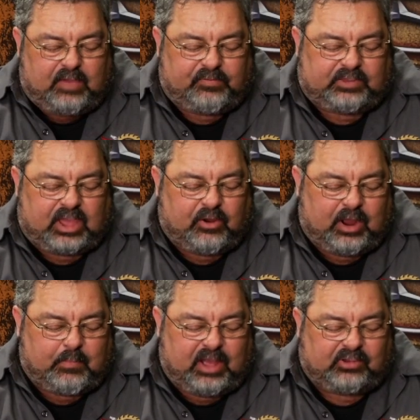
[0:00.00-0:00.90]
if say you're
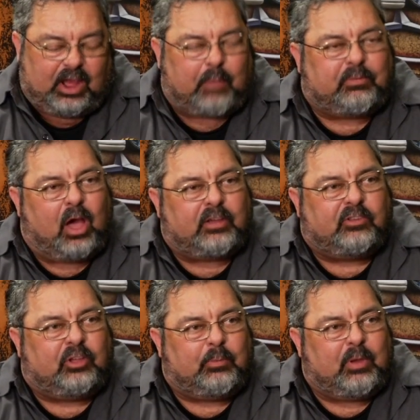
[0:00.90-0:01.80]
at my shop talking
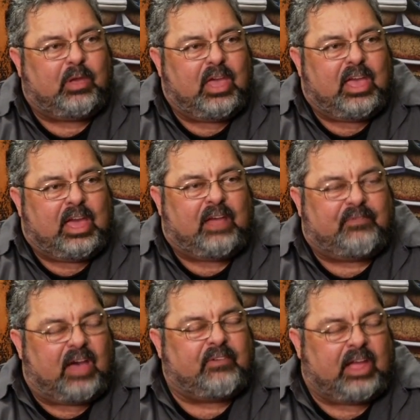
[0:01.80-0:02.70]
to me, and if
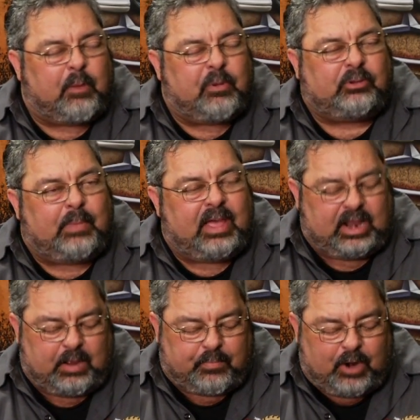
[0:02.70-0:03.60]
I have an airbrush in my
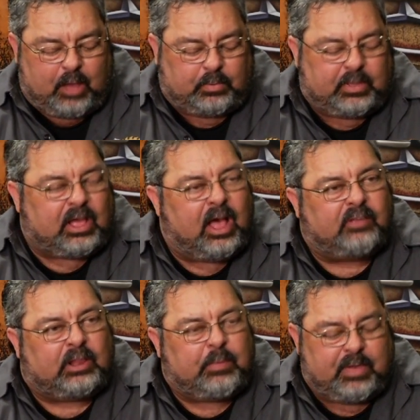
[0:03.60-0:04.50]
hand, I'm probably
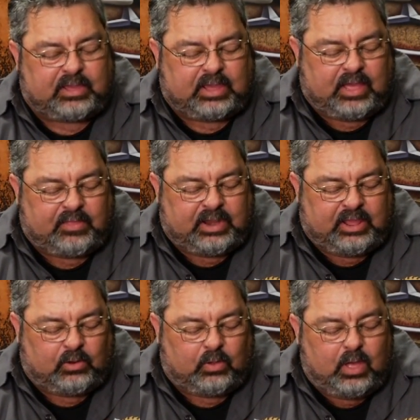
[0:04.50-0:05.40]
constantly picking at the
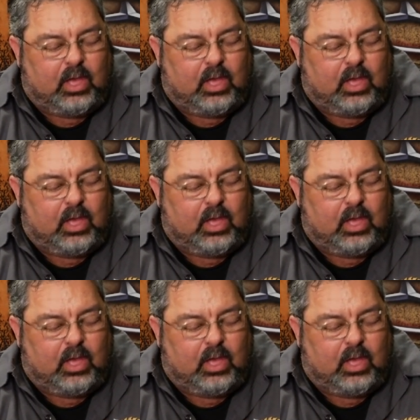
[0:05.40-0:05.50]
needle